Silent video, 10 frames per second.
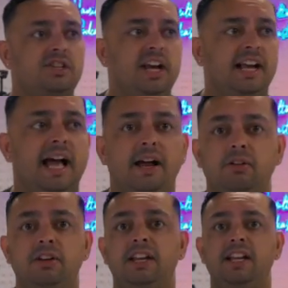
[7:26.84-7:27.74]
check how
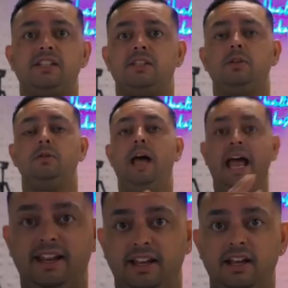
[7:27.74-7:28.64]
long he needs to
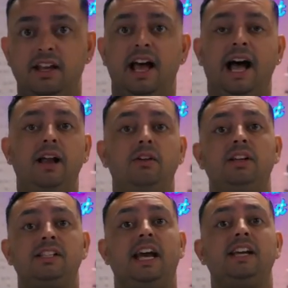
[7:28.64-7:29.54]
edit, how
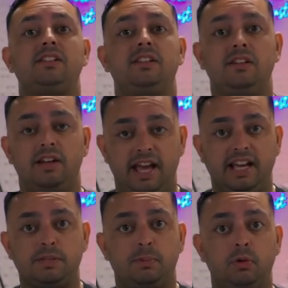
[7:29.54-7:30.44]
long it takes to
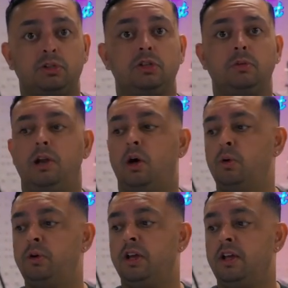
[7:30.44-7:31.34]
export and
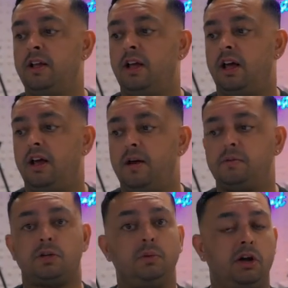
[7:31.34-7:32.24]
upload.
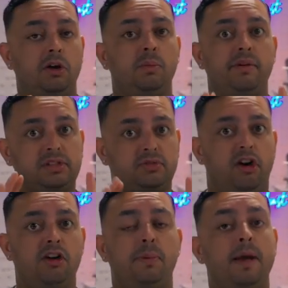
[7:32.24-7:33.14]
So we don't know whether it's
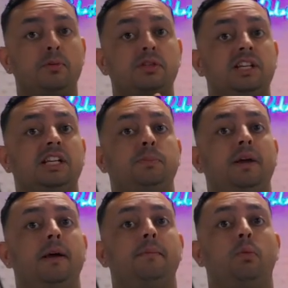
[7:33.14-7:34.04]
5 p.m. or 6
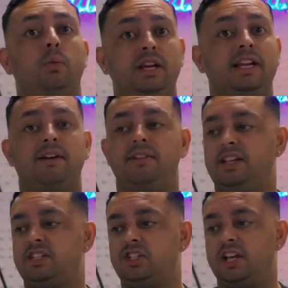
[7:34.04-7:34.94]
p.m. weekday
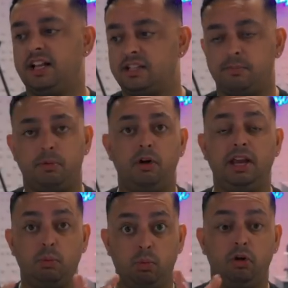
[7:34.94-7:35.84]
releases yet, but
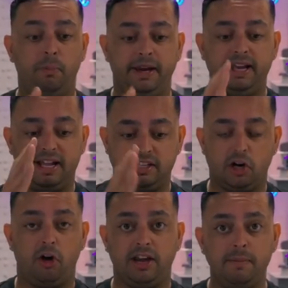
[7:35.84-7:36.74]
it will be a
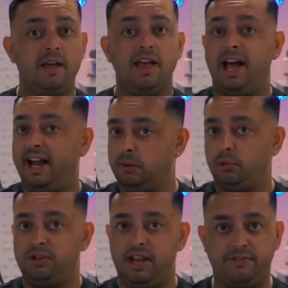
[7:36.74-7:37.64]
time and it
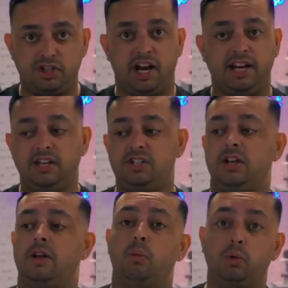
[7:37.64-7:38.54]
will never
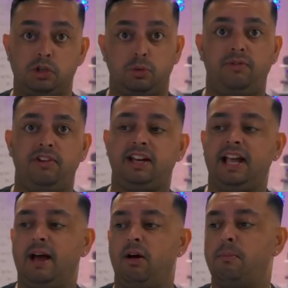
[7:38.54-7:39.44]
change once we figured
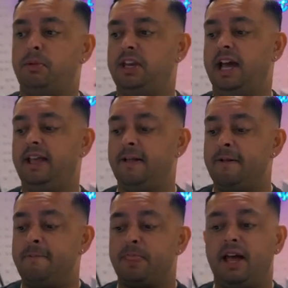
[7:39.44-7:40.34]
it out on Monday.
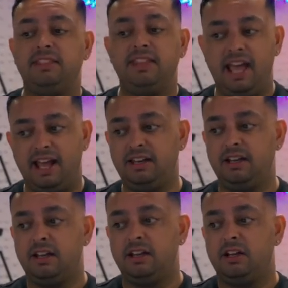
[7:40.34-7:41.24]
And then